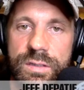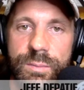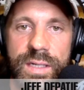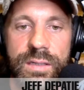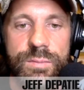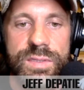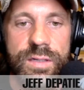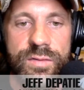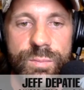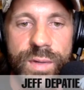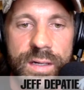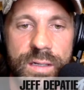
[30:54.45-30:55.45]
to make
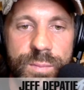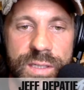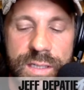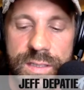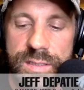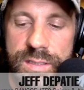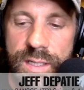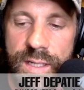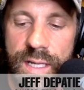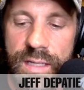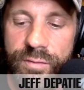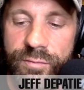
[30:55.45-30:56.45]
themselves better, because
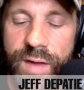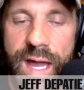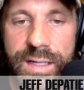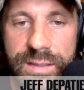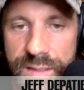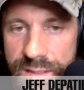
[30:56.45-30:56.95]
the fact